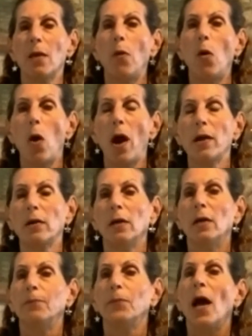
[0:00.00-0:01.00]
part.
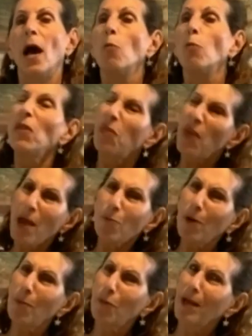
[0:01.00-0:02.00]
We think
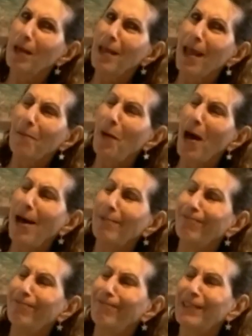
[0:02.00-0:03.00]
we're breathing, but
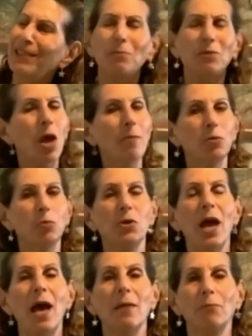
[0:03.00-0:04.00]
sometimes we're
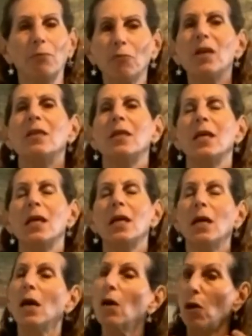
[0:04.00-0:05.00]
not breathing
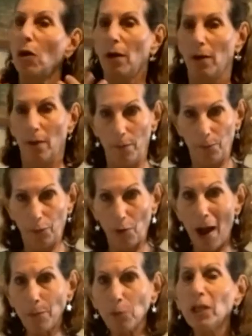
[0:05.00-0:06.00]

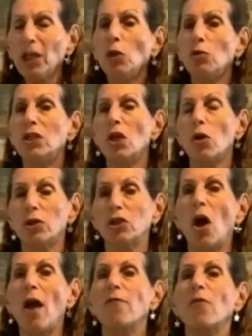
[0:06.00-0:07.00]
properly using our
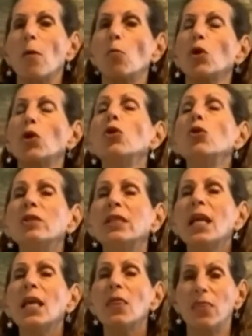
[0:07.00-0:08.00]
diaphragm. We're
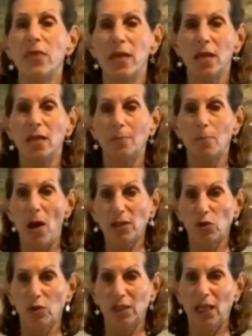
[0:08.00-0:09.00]
using these
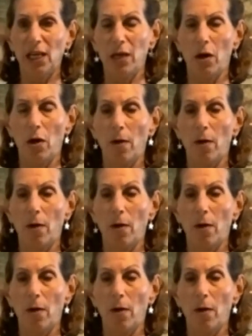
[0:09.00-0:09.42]
muscles here,